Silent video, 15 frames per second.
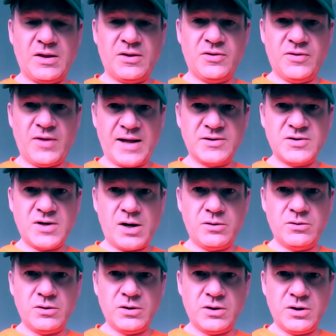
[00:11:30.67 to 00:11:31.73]
That's how
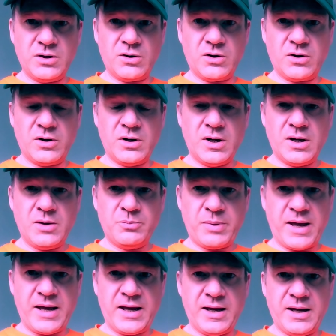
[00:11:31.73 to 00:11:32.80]
you cure
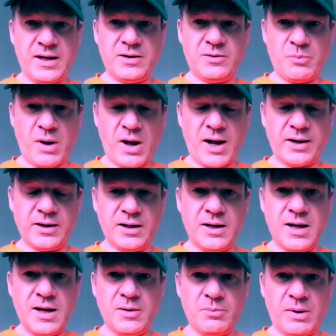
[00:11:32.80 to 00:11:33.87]
pain body,
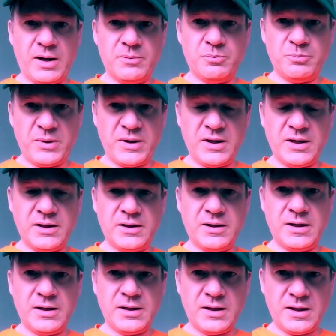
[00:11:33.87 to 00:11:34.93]
by being
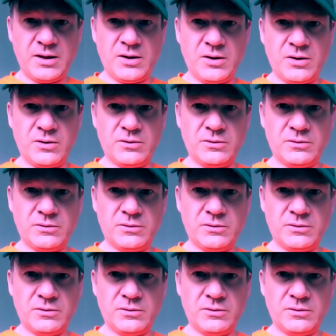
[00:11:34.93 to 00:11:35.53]
here